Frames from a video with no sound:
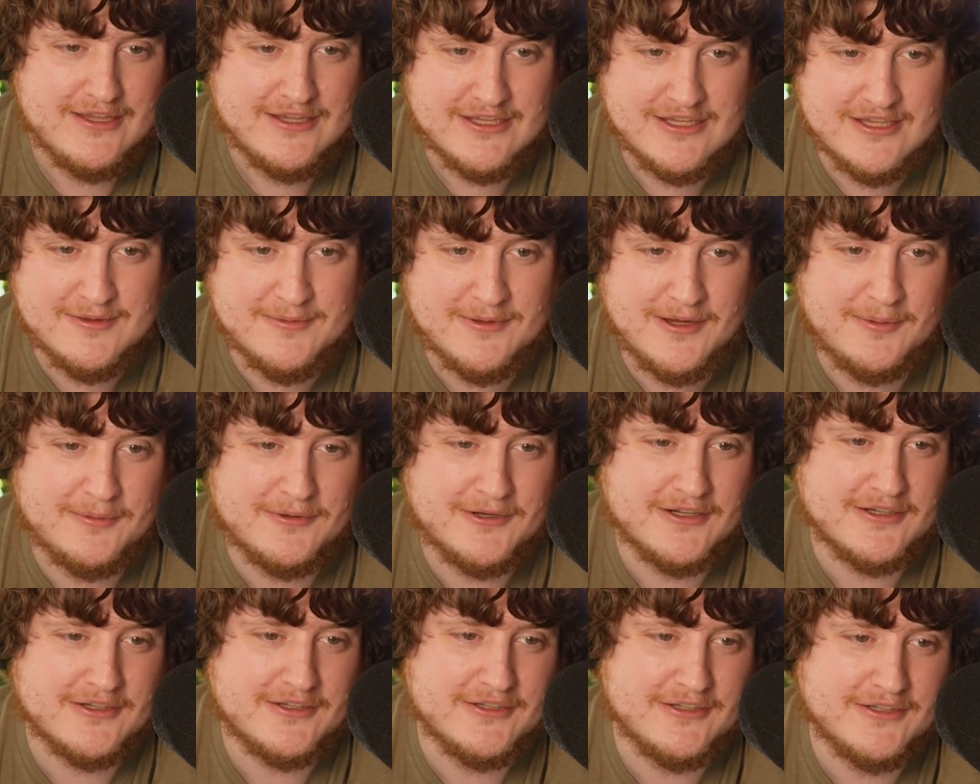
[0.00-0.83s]
Email
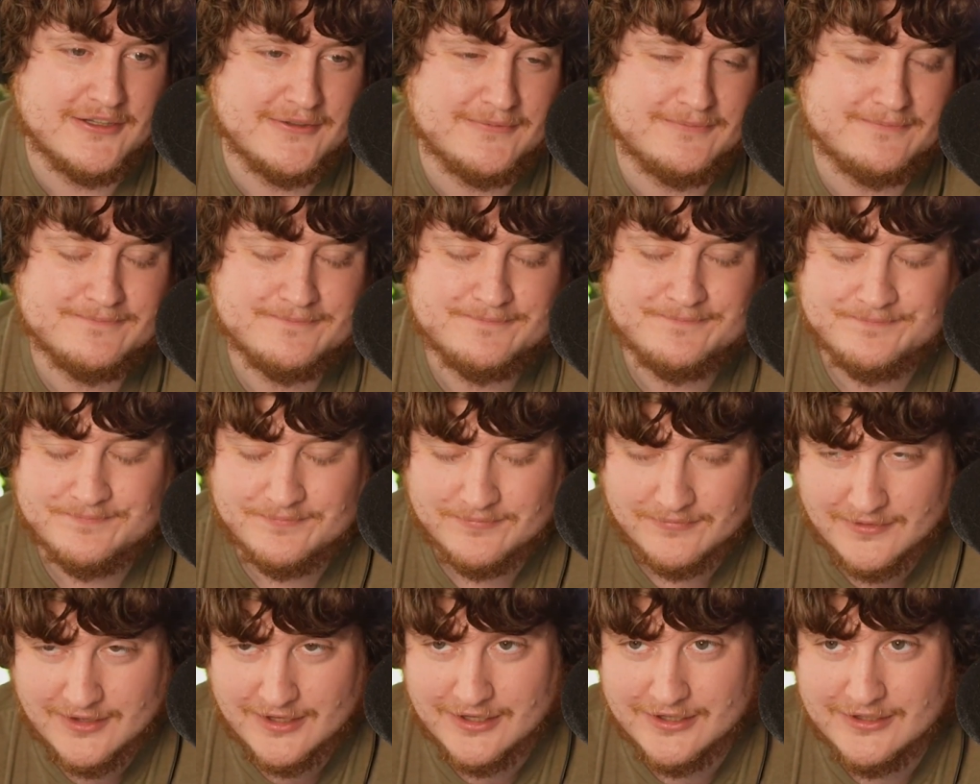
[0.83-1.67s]
marketing
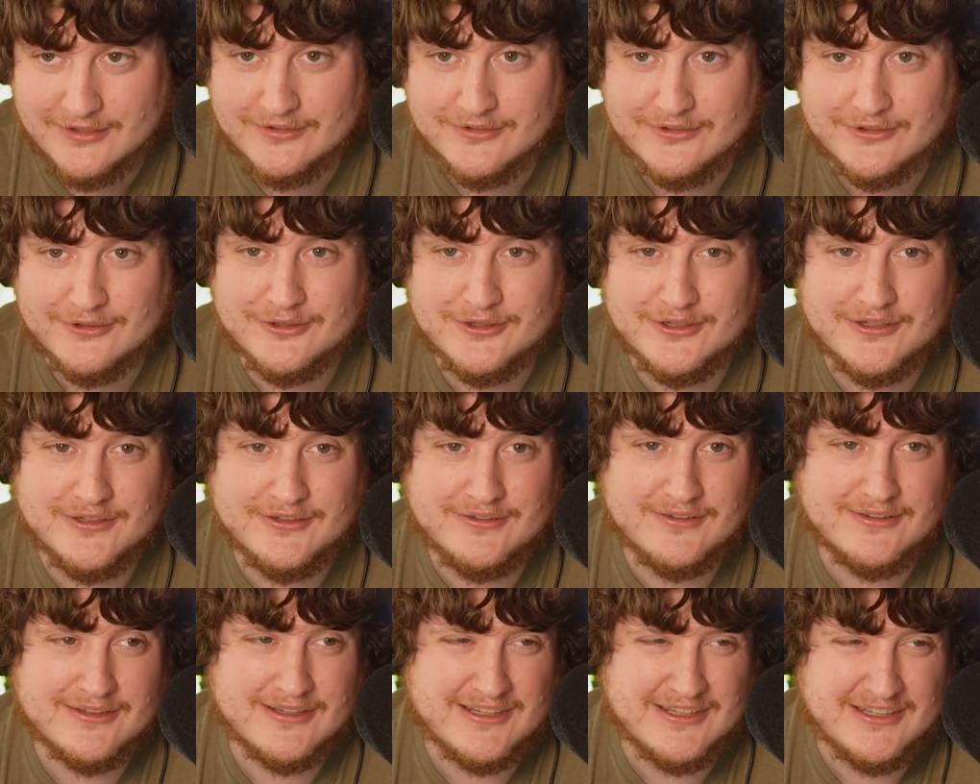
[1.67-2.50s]
is good.
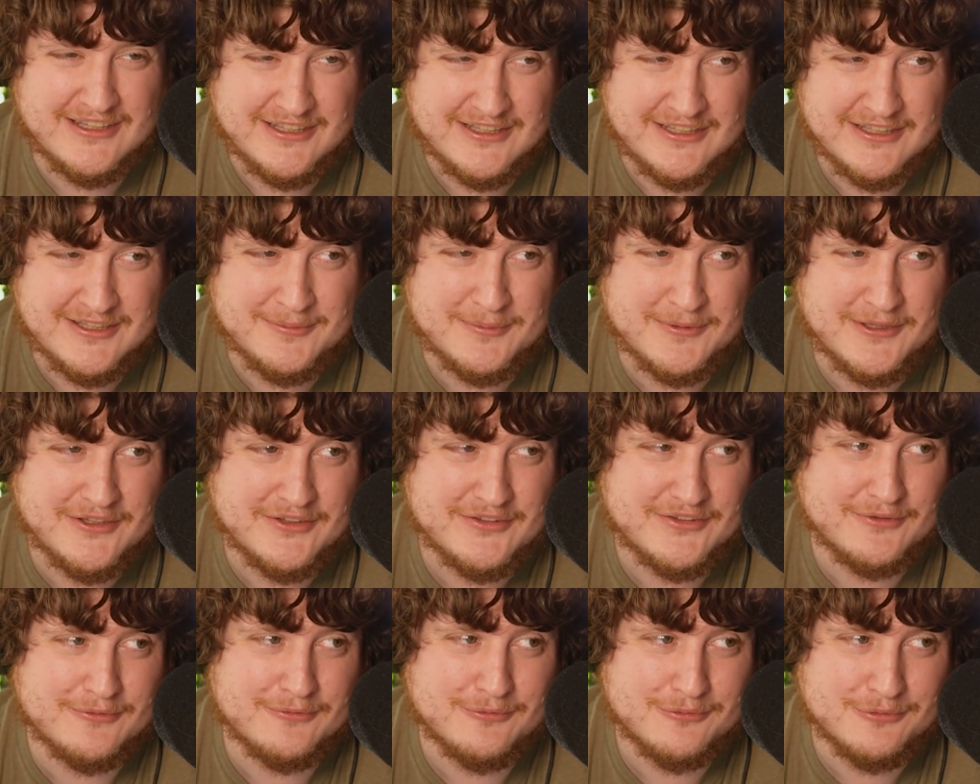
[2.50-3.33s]
Email
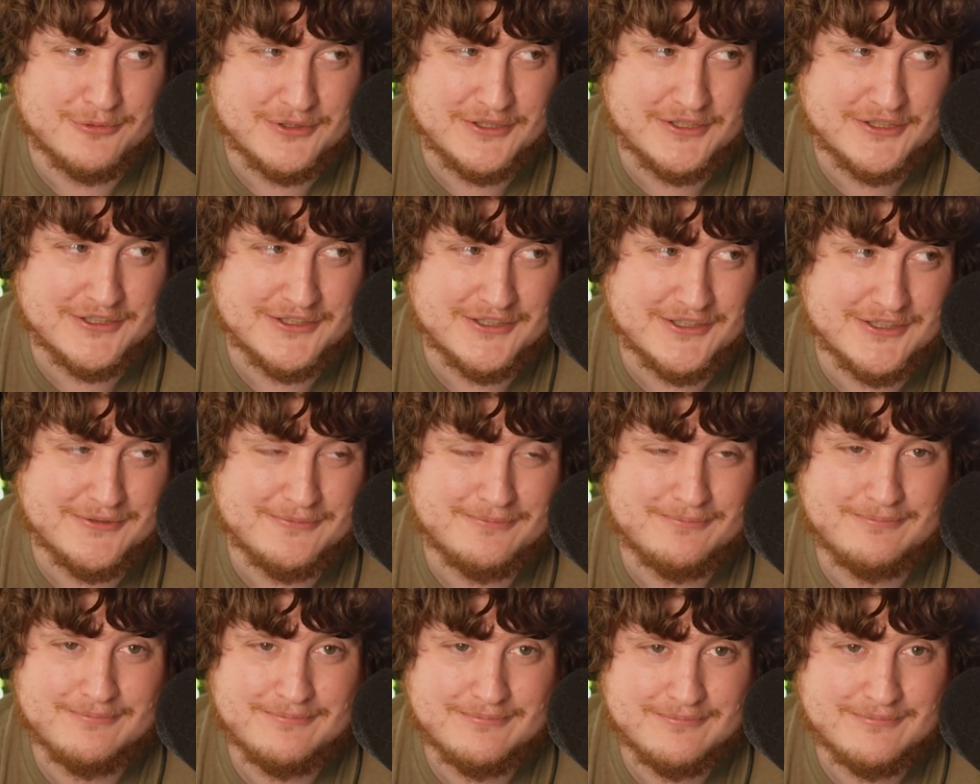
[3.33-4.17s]
is a weird
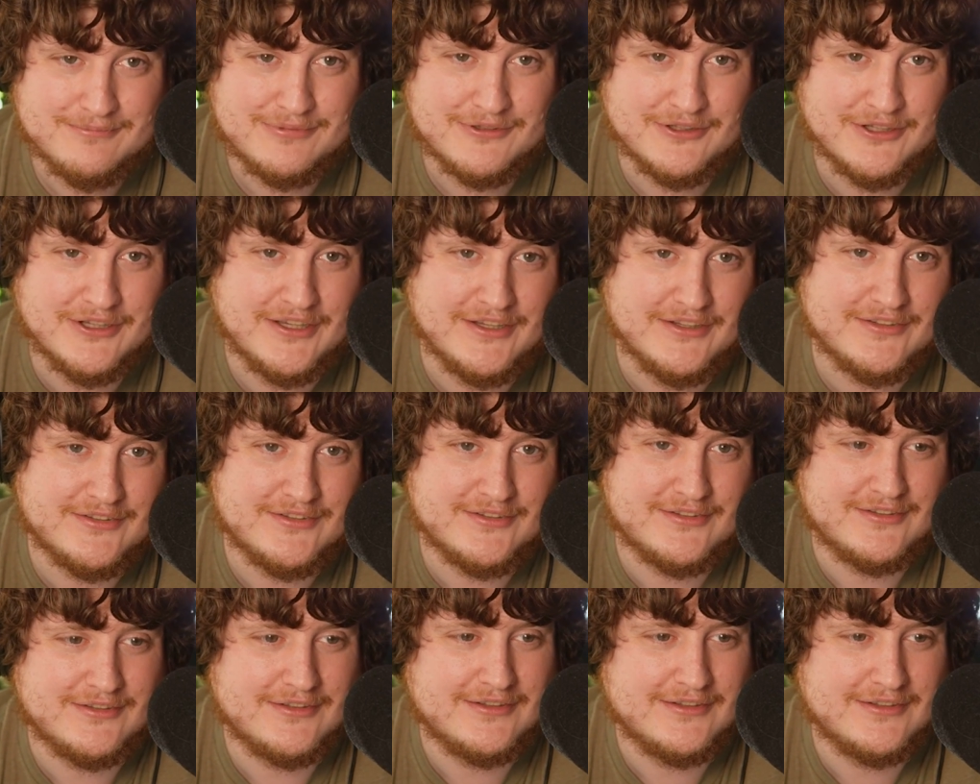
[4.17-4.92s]
place.